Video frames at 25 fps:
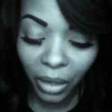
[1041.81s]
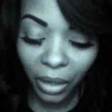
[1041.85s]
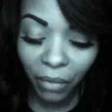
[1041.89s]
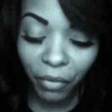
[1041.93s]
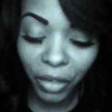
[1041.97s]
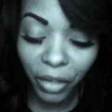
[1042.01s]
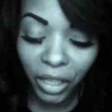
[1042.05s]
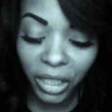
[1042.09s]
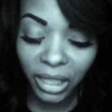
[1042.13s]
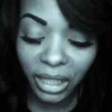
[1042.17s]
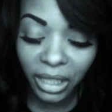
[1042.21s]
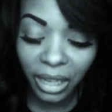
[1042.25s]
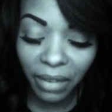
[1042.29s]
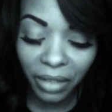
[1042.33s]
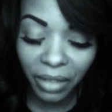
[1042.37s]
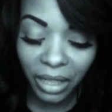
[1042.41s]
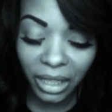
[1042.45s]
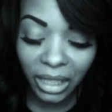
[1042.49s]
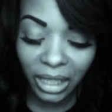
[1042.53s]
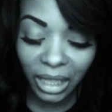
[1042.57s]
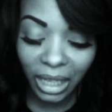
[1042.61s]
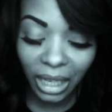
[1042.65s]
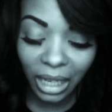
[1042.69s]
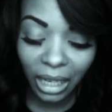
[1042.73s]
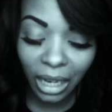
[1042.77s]
Verse
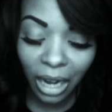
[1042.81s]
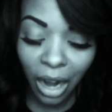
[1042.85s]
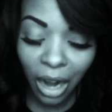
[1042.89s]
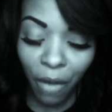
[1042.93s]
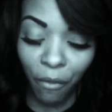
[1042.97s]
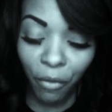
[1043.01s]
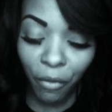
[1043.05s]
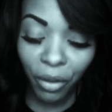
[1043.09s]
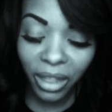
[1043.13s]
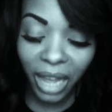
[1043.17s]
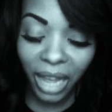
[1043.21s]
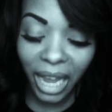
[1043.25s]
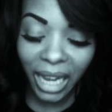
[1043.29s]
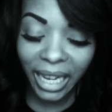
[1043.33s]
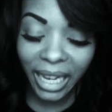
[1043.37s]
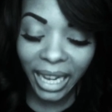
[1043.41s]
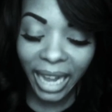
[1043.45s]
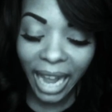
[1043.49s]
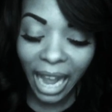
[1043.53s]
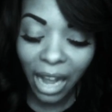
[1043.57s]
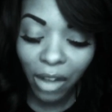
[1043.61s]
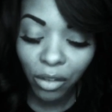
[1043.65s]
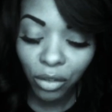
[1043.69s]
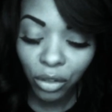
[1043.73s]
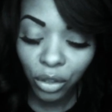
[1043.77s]
17. For thy
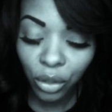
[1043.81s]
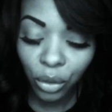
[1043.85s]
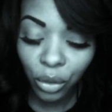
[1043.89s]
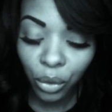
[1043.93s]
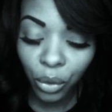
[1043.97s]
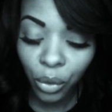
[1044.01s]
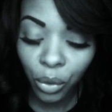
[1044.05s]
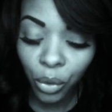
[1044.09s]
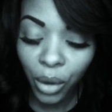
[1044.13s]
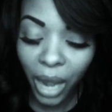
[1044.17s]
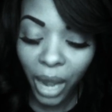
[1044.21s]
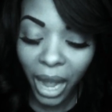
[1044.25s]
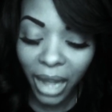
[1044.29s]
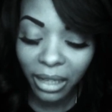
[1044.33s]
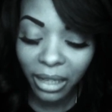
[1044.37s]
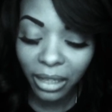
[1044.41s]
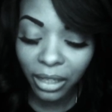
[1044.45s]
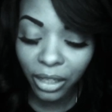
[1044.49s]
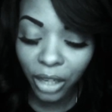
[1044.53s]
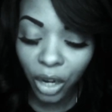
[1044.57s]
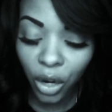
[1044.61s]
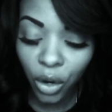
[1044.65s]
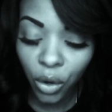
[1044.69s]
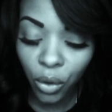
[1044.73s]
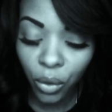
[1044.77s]
counsel who hath
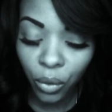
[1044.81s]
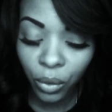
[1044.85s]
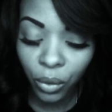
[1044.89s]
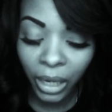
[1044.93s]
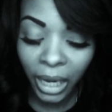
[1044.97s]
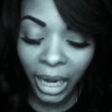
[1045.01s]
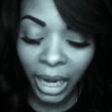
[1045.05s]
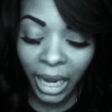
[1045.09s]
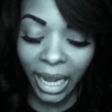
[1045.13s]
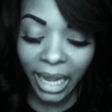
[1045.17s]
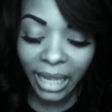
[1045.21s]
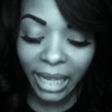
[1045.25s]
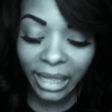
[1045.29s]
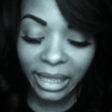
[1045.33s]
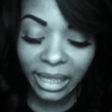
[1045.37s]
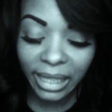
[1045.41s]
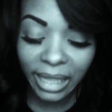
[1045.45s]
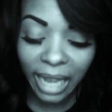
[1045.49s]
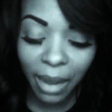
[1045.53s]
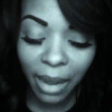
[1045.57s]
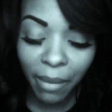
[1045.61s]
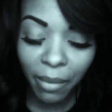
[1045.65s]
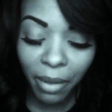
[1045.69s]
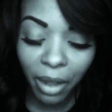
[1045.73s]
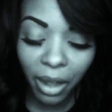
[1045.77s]
known,
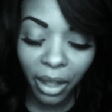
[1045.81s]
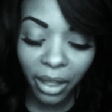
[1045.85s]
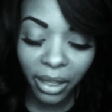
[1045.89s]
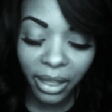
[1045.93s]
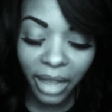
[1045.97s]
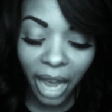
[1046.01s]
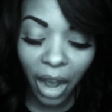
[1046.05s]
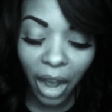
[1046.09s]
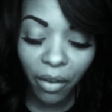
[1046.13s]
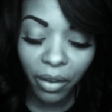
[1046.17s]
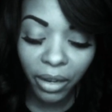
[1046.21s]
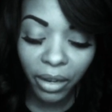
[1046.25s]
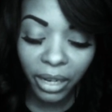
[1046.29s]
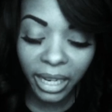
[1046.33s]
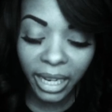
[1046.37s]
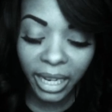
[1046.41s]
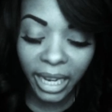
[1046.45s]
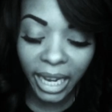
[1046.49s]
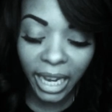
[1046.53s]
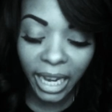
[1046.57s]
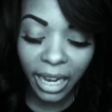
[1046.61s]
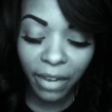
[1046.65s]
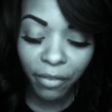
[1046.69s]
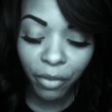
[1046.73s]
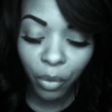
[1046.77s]
except thou
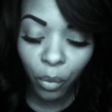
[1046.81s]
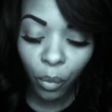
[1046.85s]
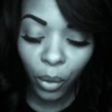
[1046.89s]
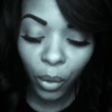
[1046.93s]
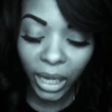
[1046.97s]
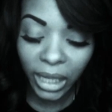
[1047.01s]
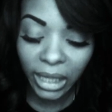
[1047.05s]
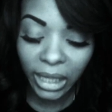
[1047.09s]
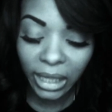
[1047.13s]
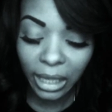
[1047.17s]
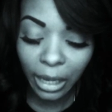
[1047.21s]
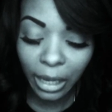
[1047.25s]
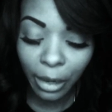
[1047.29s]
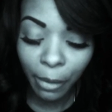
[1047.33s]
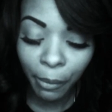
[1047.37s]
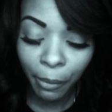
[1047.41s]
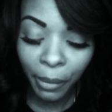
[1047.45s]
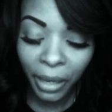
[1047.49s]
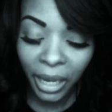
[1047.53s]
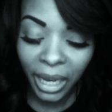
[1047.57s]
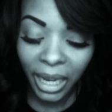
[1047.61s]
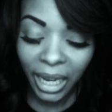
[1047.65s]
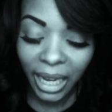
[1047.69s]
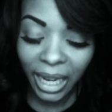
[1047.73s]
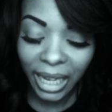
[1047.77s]
give wisdom,
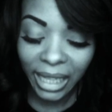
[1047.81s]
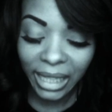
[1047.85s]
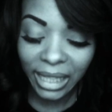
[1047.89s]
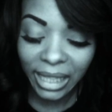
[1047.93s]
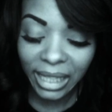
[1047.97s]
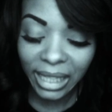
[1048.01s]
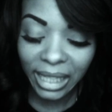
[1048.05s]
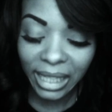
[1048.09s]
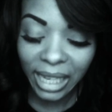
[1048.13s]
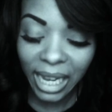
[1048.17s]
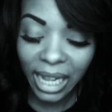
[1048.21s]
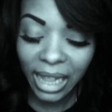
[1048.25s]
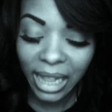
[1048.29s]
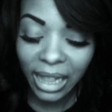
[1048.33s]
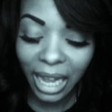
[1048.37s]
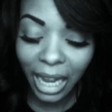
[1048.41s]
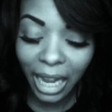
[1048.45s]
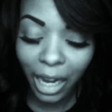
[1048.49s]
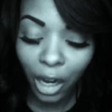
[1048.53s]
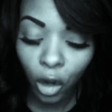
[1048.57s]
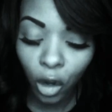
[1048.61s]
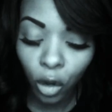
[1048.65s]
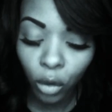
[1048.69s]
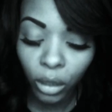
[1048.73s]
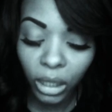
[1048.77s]
and send thy
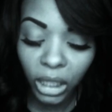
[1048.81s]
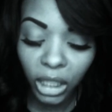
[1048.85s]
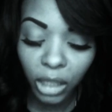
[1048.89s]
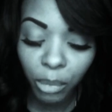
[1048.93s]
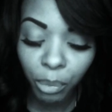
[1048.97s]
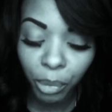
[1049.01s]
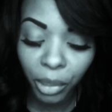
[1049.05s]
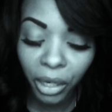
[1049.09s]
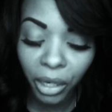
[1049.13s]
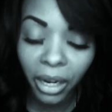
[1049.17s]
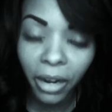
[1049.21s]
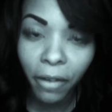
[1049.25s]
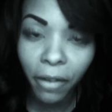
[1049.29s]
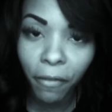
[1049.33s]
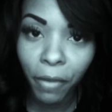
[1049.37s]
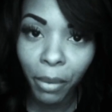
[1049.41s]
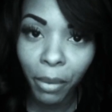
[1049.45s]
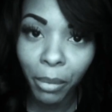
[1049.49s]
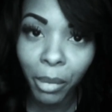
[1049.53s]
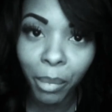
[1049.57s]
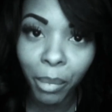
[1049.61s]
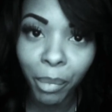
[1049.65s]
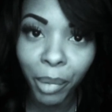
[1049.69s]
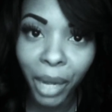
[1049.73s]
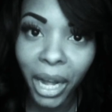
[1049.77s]
Holy Spirit
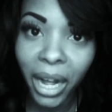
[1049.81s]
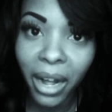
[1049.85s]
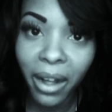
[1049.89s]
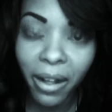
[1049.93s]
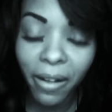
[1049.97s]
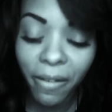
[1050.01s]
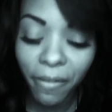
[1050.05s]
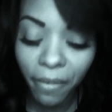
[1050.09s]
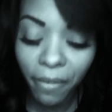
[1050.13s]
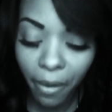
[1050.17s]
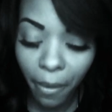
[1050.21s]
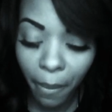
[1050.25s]
from above?